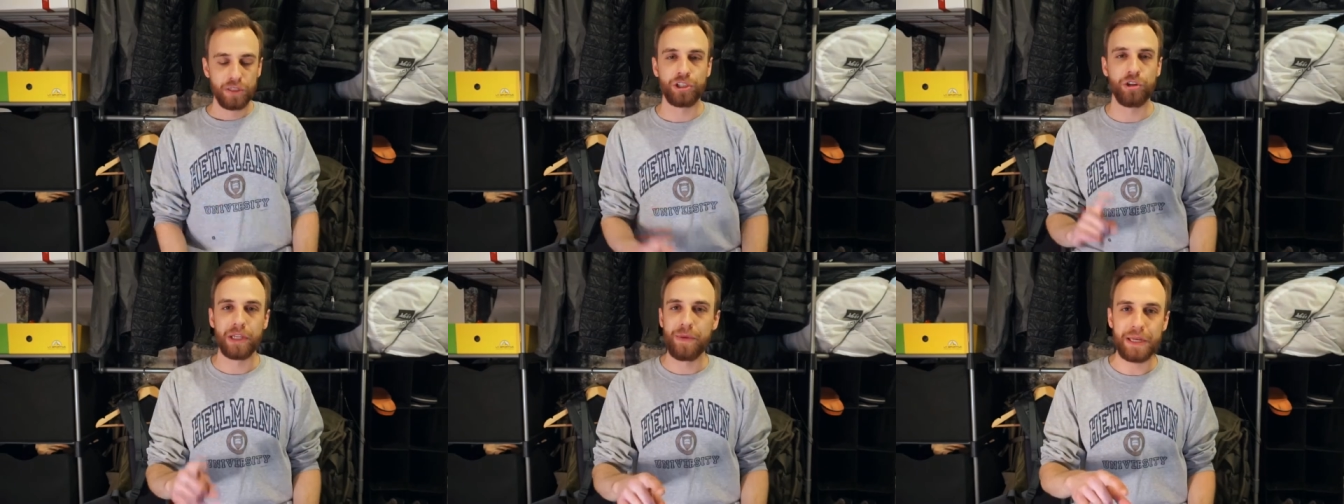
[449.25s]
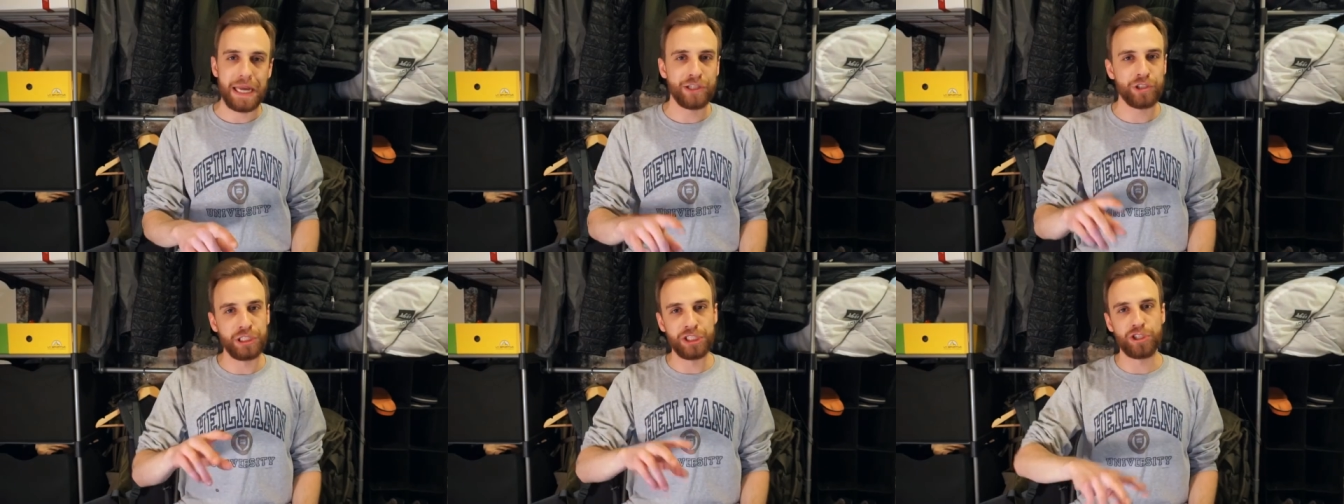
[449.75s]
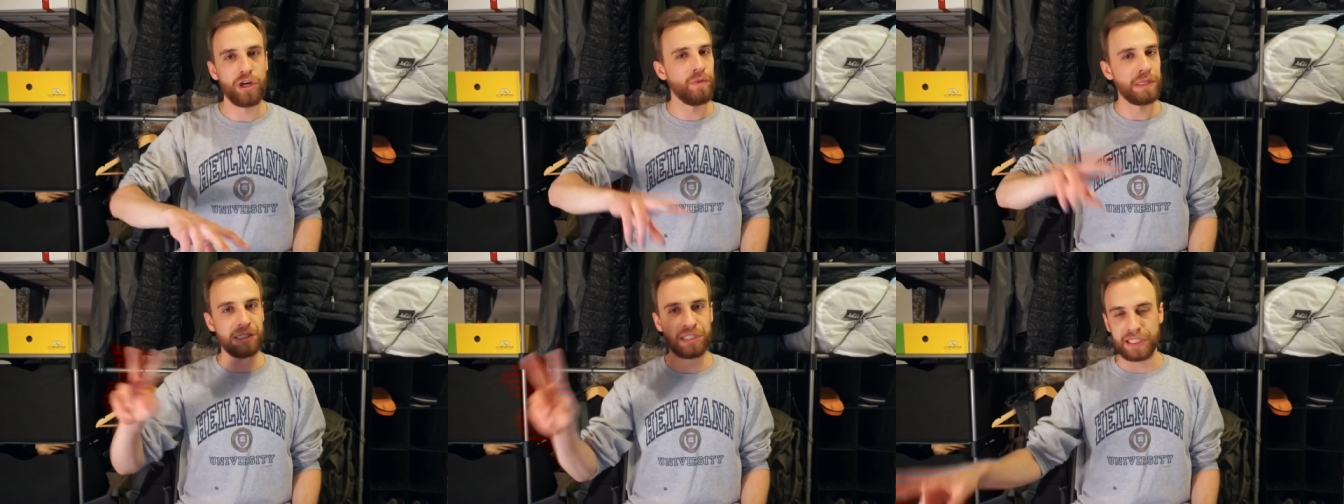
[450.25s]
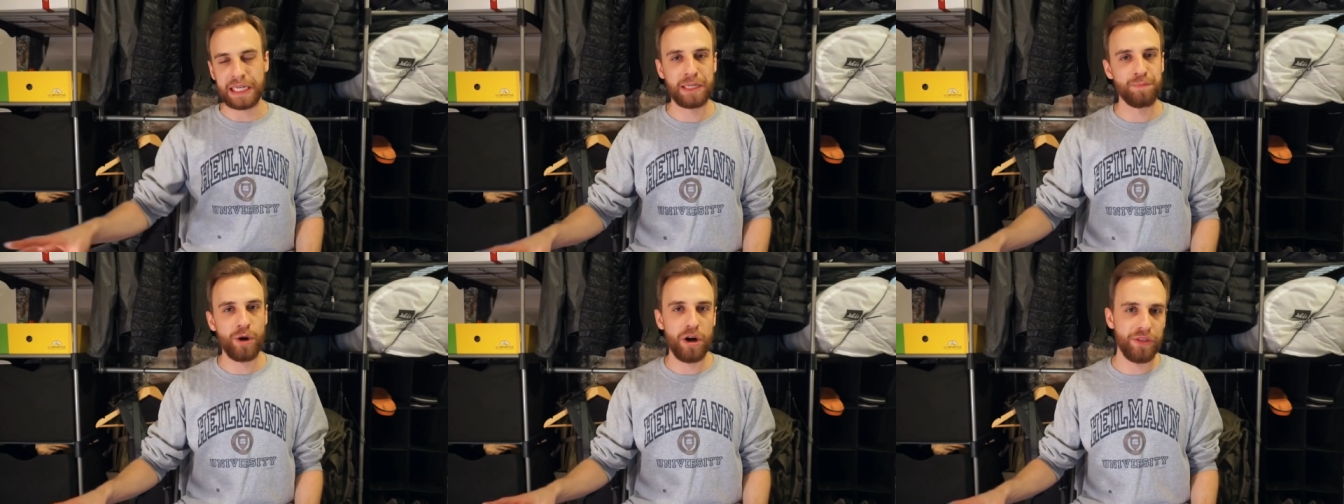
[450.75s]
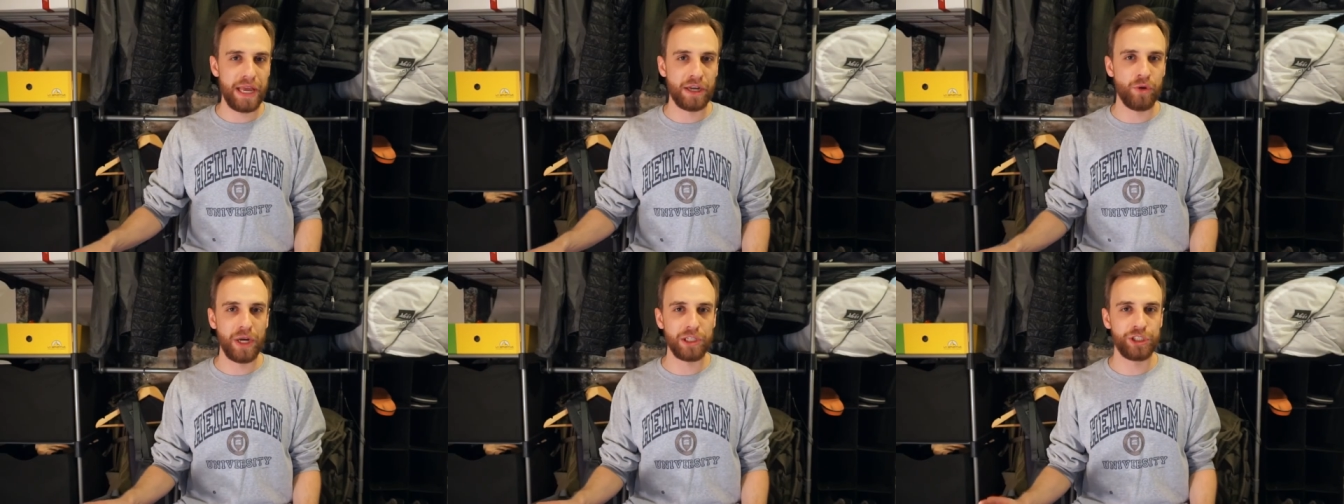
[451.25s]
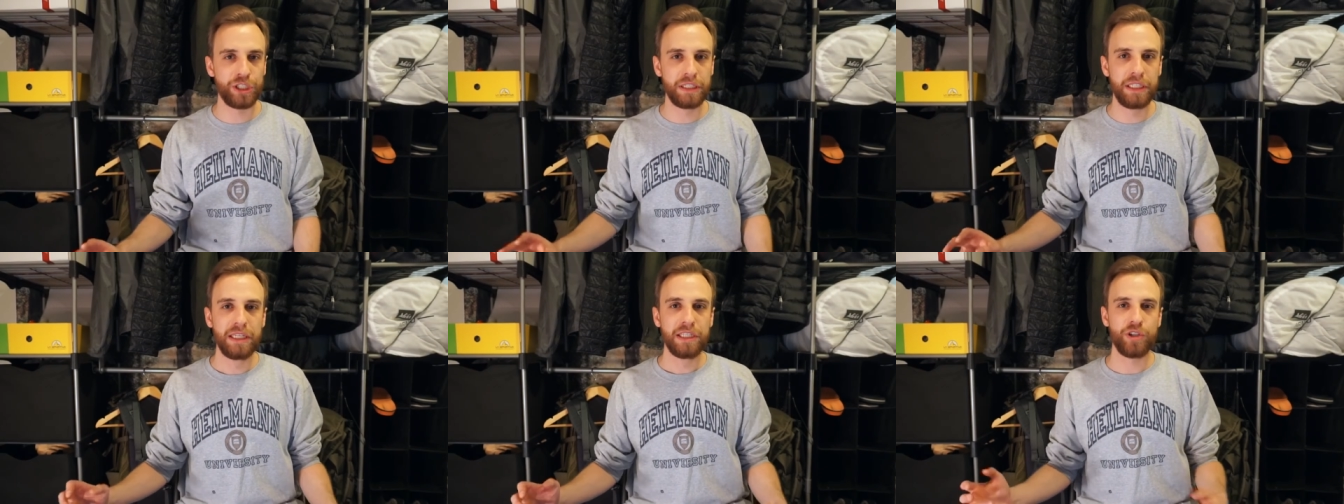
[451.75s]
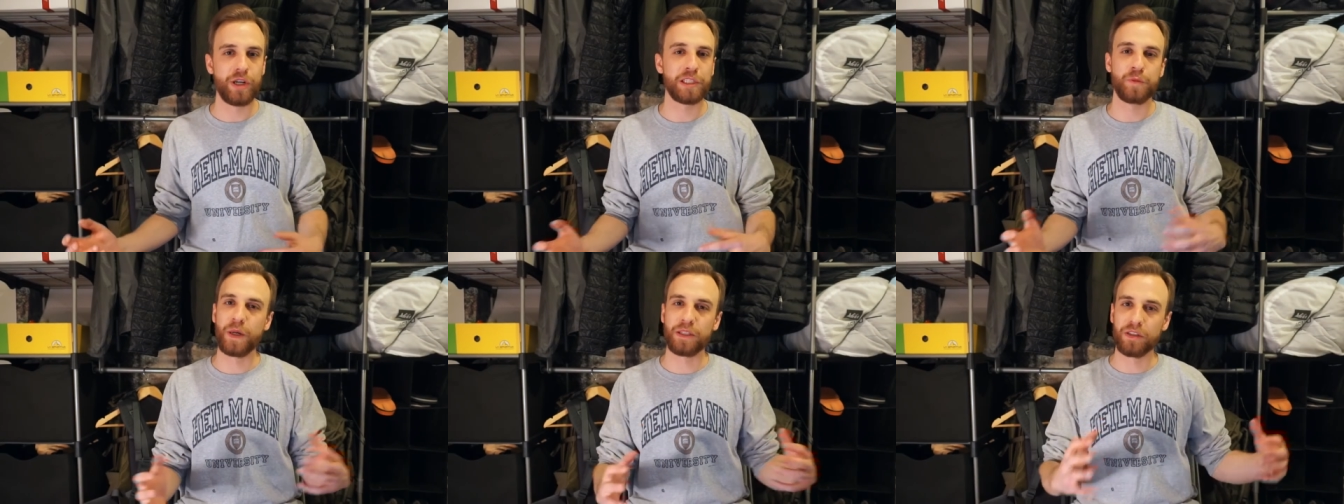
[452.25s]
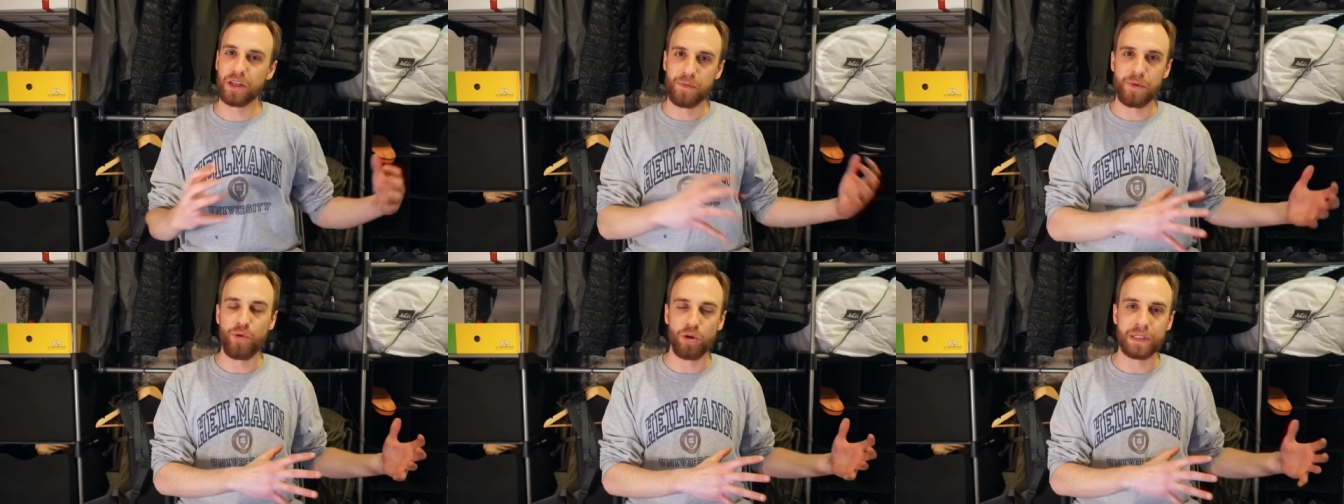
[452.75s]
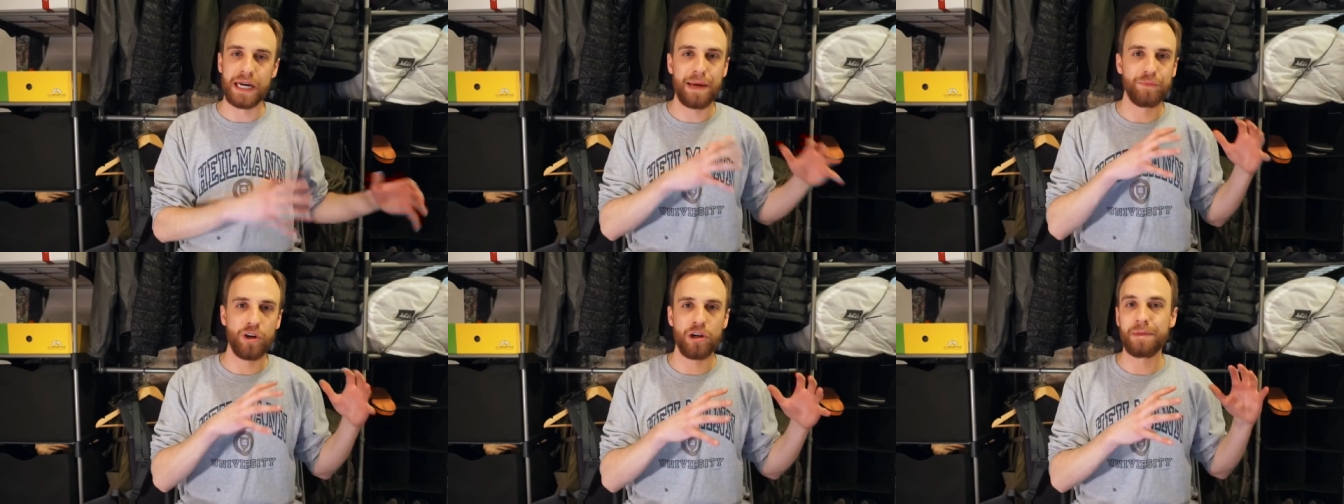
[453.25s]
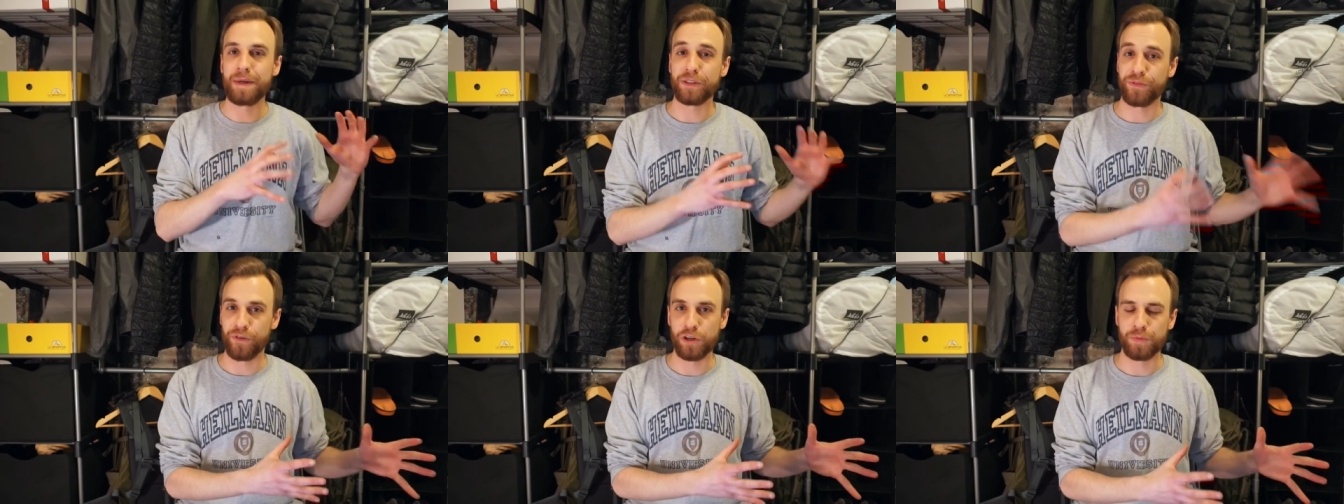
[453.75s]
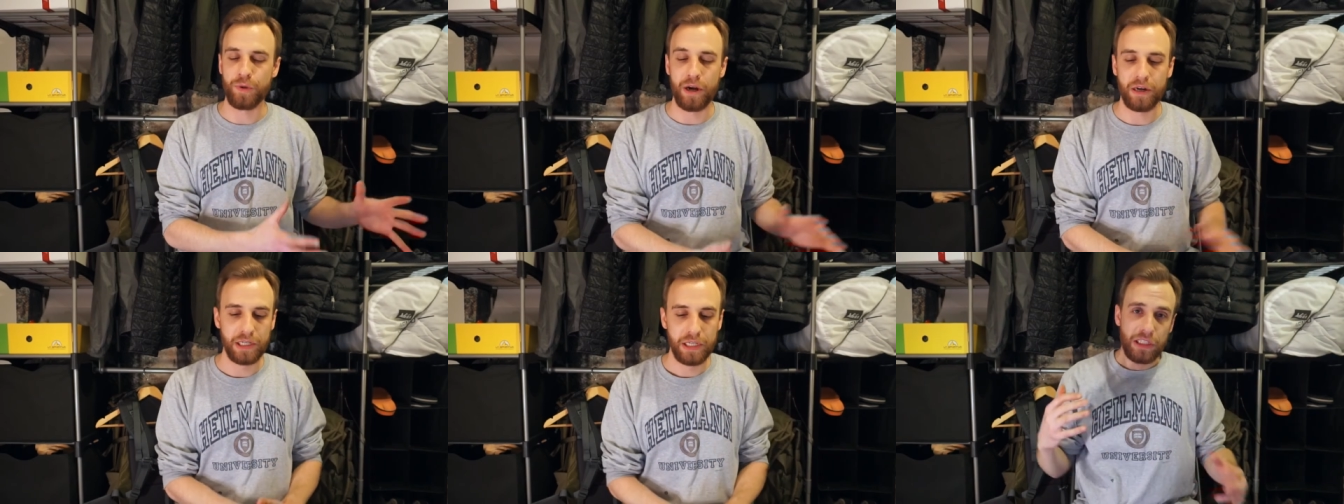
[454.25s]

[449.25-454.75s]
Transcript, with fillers: So let me actually start with the second part of that question so I can spend a little bit more time talking about the first part.